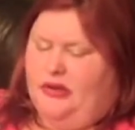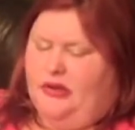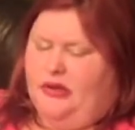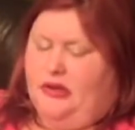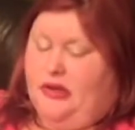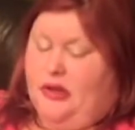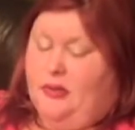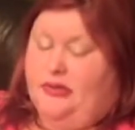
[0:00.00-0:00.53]

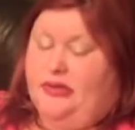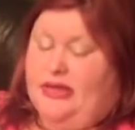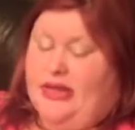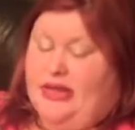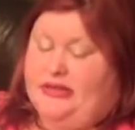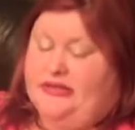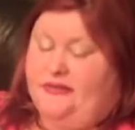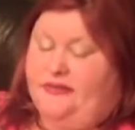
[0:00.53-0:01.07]
along with a
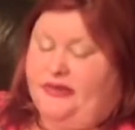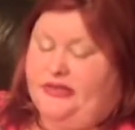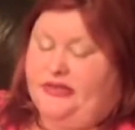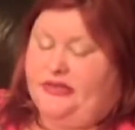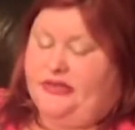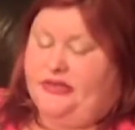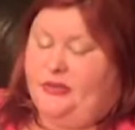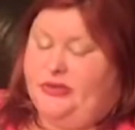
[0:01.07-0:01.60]
glass of
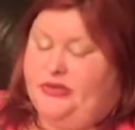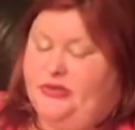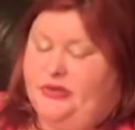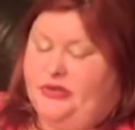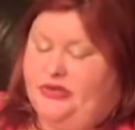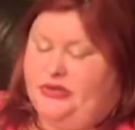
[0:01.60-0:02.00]
freshly squeezed orange